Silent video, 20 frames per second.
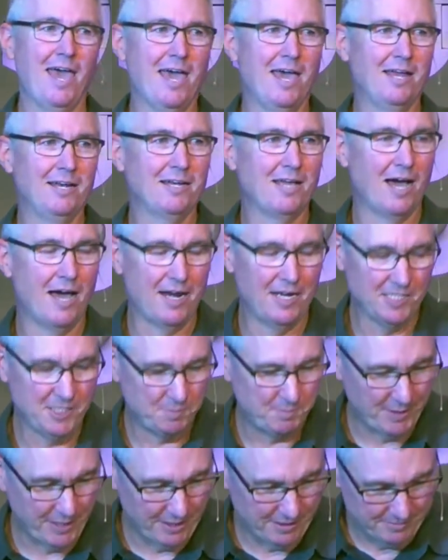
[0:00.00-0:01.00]
and God
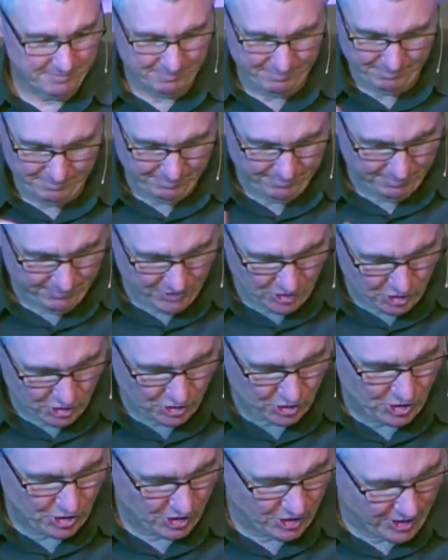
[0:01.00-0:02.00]
has been
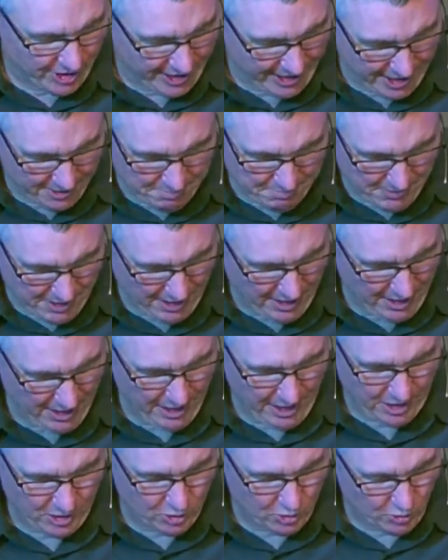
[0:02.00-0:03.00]
stirring in
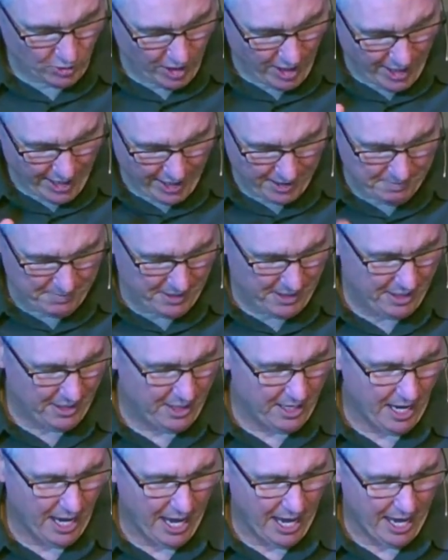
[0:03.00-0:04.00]
me and drawing
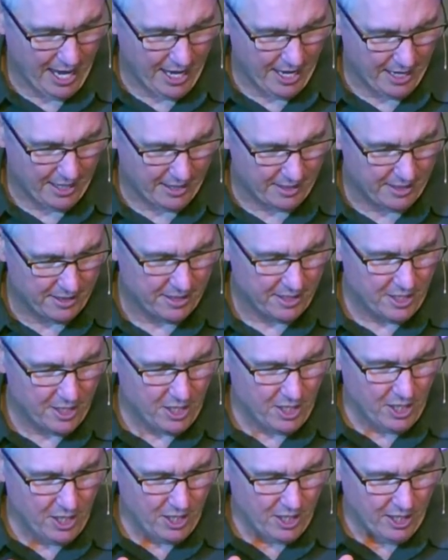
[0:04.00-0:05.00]
me and
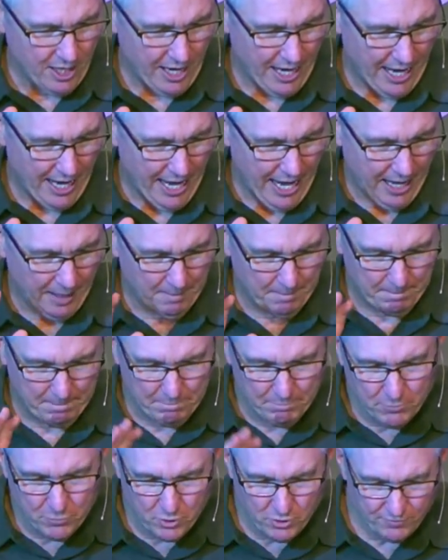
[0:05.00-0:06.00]

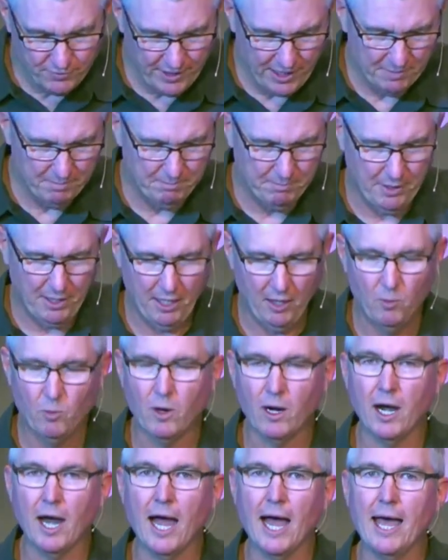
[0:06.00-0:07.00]
moving in me
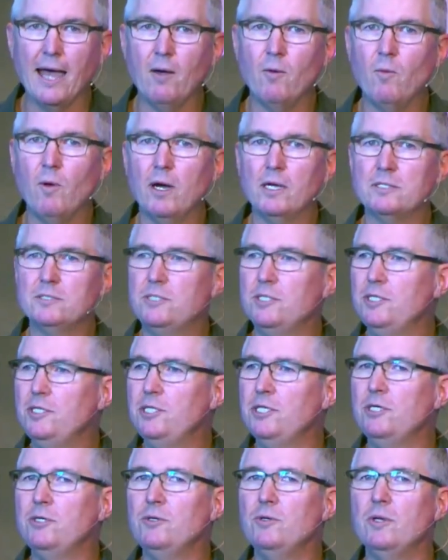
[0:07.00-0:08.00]
where I want to
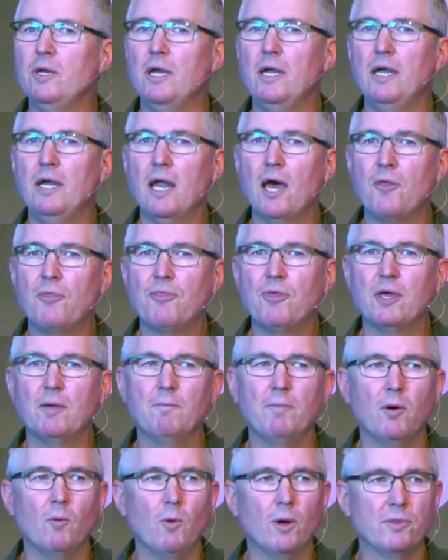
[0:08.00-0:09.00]
do
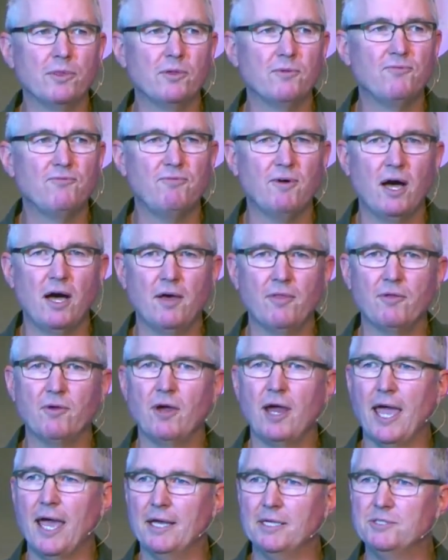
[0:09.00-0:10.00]
nothing but what the
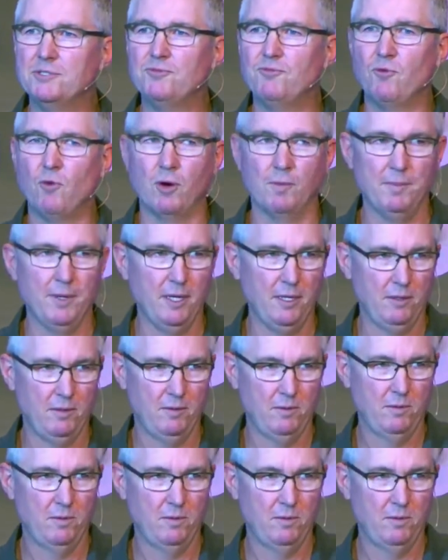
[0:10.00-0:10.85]
Father has for me.